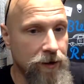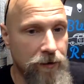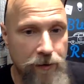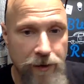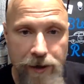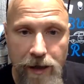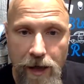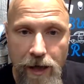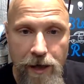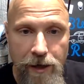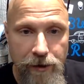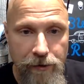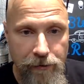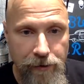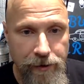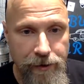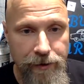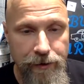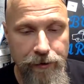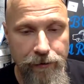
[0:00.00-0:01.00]
You're
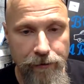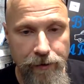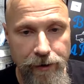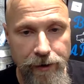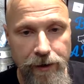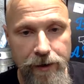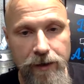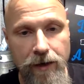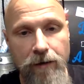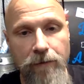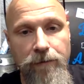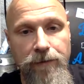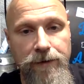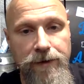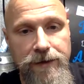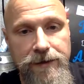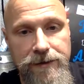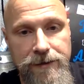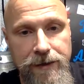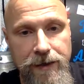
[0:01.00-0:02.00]
in the
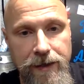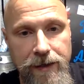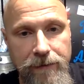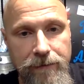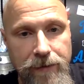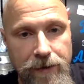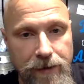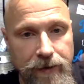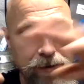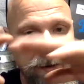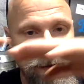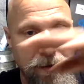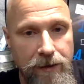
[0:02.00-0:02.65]
company's thing, but